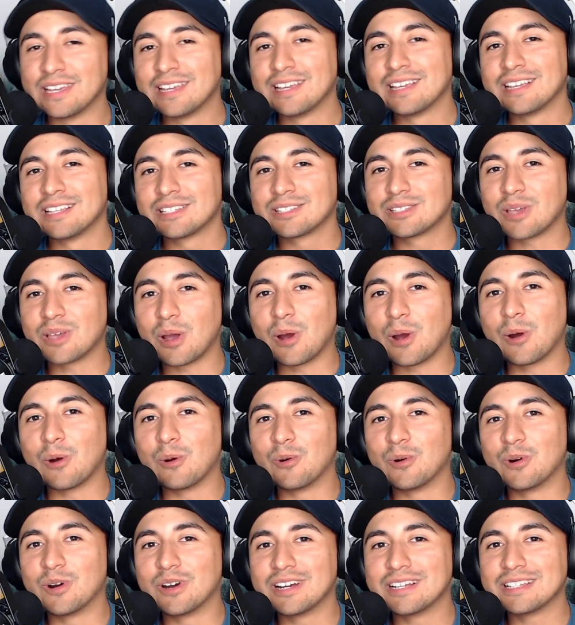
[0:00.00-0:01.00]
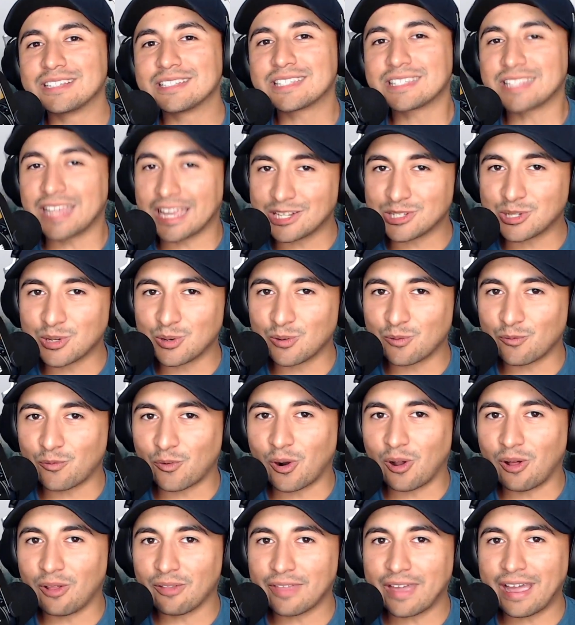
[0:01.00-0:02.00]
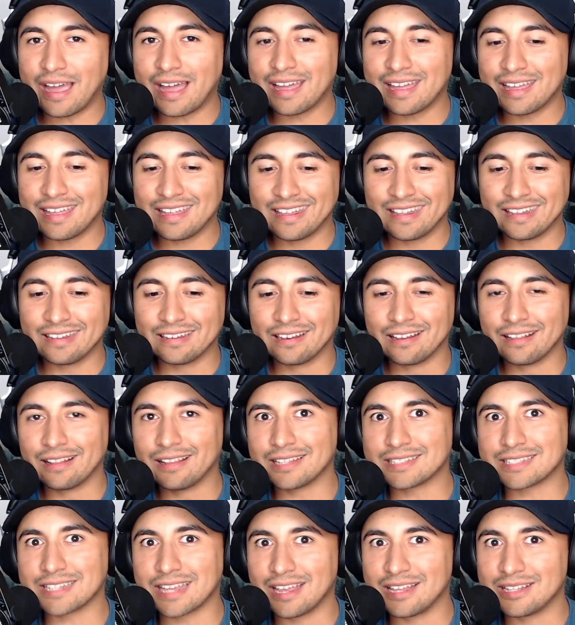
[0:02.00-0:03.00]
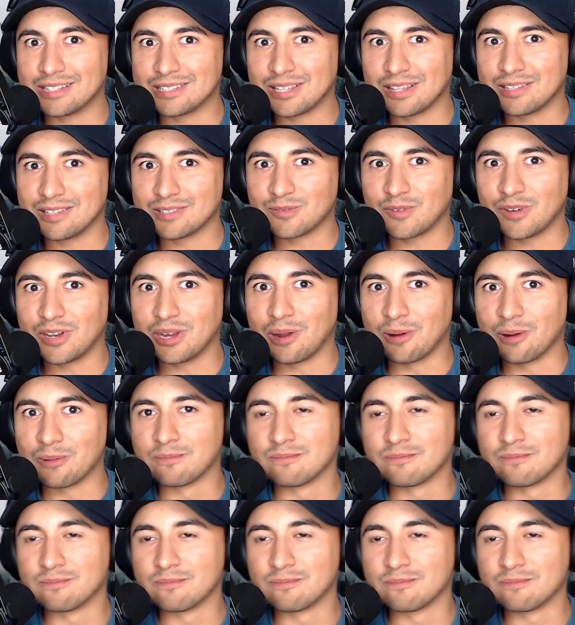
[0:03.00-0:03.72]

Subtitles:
So stay tuned for all that, and let's get into this video.